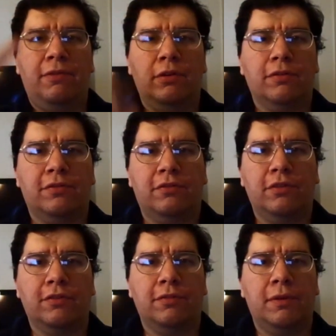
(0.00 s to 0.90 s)
folks,
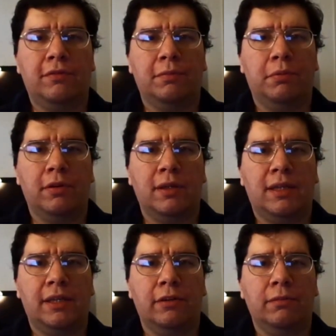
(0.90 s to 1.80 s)
Joseph A.
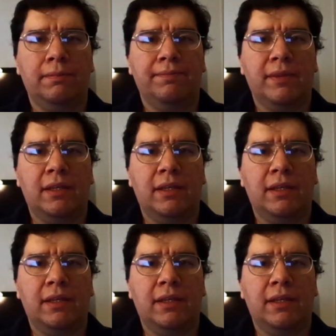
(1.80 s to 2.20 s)
Sobora here,